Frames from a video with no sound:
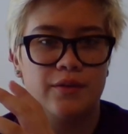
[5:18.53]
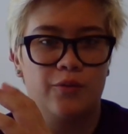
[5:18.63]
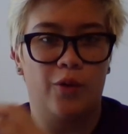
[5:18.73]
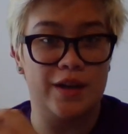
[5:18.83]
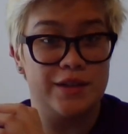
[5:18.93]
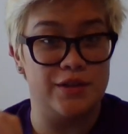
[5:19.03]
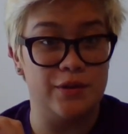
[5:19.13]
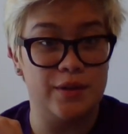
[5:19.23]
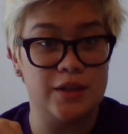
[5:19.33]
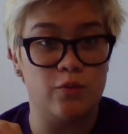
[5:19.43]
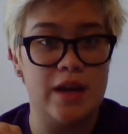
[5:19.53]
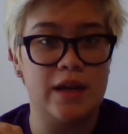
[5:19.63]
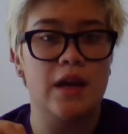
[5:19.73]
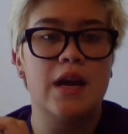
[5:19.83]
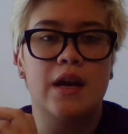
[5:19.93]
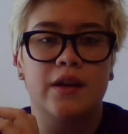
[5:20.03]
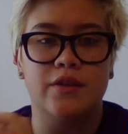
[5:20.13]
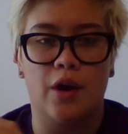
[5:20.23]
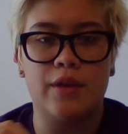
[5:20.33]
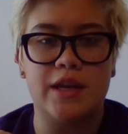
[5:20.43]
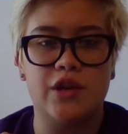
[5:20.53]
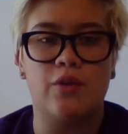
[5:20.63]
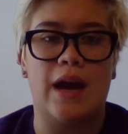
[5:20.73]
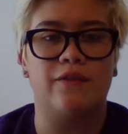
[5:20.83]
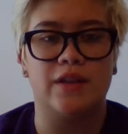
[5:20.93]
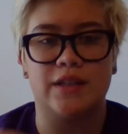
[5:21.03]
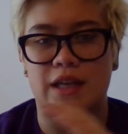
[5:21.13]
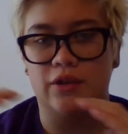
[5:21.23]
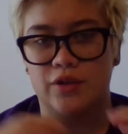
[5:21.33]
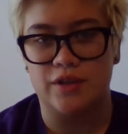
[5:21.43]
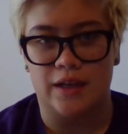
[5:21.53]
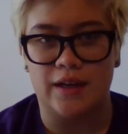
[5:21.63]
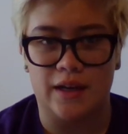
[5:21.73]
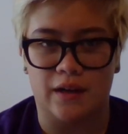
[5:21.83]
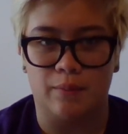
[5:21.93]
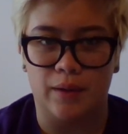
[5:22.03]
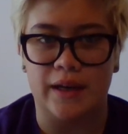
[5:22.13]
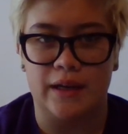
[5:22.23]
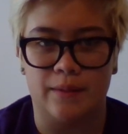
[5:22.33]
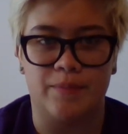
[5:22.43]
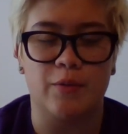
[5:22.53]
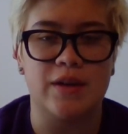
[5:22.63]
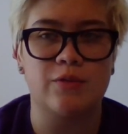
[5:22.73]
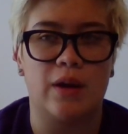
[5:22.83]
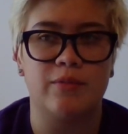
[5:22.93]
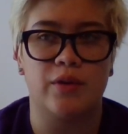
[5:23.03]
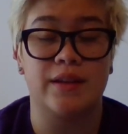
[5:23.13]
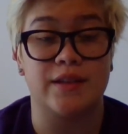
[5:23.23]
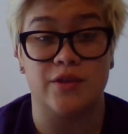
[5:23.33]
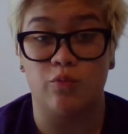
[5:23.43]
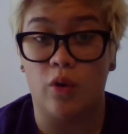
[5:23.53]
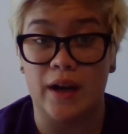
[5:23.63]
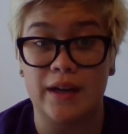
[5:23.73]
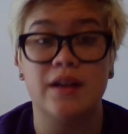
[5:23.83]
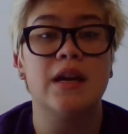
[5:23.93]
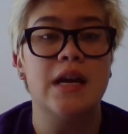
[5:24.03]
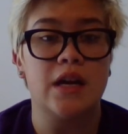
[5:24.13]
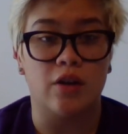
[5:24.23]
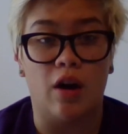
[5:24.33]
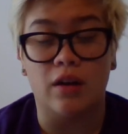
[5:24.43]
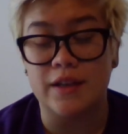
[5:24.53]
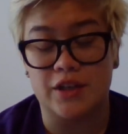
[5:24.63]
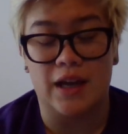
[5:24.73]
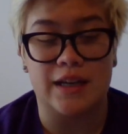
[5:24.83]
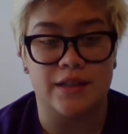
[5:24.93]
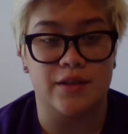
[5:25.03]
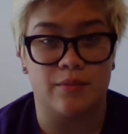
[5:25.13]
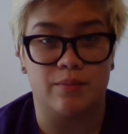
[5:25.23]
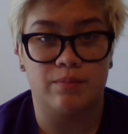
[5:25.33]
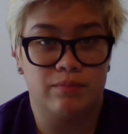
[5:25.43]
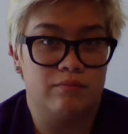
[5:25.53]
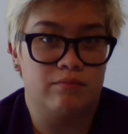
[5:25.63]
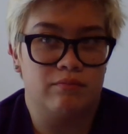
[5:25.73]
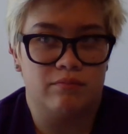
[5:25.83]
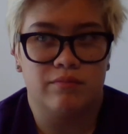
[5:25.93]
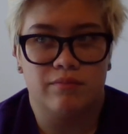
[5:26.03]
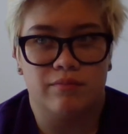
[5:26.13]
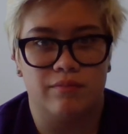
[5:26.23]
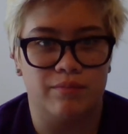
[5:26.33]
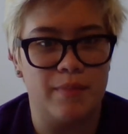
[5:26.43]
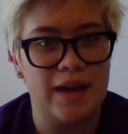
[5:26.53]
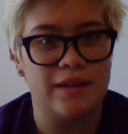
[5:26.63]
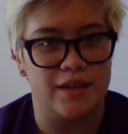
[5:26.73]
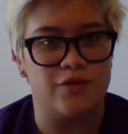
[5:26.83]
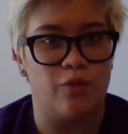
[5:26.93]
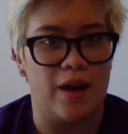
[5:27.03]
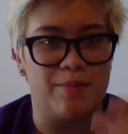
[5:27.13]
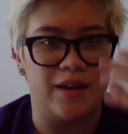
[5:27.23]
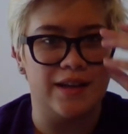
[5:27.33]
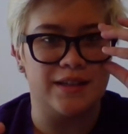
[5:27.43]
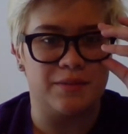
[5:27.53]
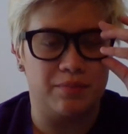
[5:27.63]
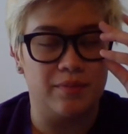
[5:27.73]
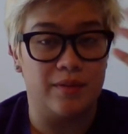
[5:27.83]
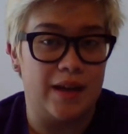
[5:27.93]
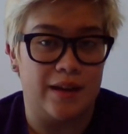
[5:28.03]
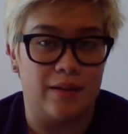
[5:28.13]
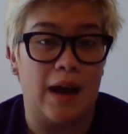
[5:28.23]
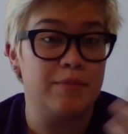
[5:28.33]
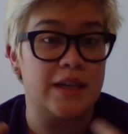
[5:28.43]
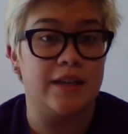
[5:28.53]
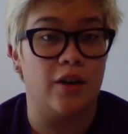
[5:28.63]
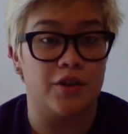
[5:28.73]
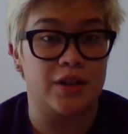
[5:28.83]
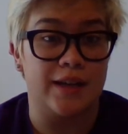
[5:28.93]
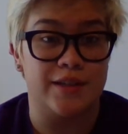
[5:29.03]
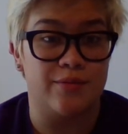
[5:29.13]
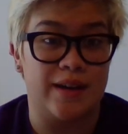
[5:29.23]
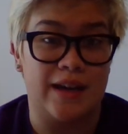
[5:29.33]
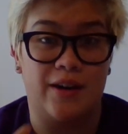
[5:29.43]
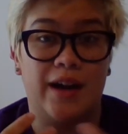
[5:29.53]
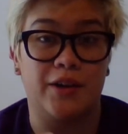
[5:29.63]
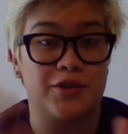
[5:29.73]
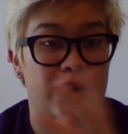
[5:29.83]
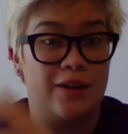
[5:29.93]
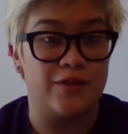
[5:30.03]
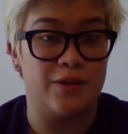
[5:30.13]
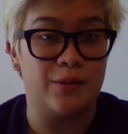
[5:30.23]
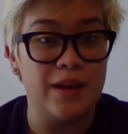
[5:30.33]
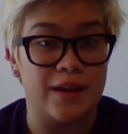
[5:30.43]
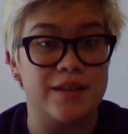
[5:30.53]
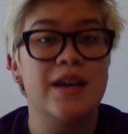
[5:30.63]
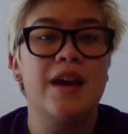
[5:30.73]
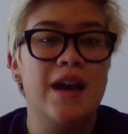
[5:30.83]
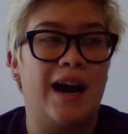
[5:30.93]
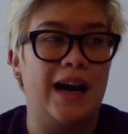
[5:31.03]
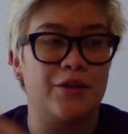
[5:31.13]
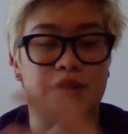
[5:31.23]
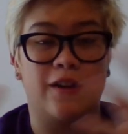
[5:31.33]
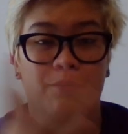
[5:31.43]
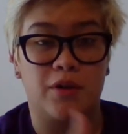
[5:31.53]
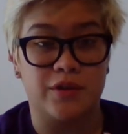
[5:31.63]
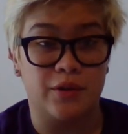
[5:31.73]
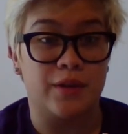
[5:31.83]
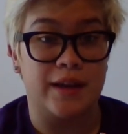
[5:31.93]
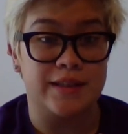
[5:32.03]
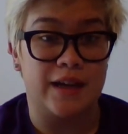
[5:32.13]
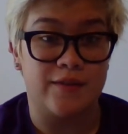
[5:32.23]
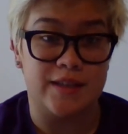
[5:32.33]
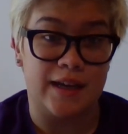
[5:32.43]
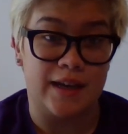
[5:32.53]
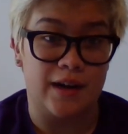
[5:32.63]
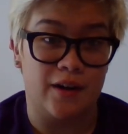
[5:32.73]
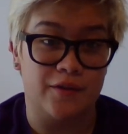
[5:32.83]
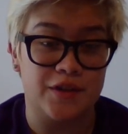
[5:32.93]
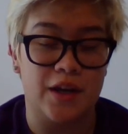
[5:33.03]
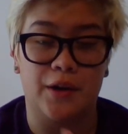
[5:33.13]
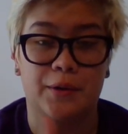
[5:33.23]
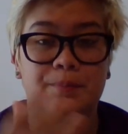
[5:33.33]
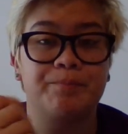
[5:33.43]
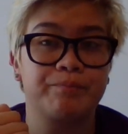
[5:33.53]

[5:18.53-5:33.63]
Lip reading: what is due this week, know that you have until Sunday to complete it. The reason why I'm doing this is, one, college classes are made this way because I'm taking college classes right now. I also have to do this. I also have personal things I have to take care of. So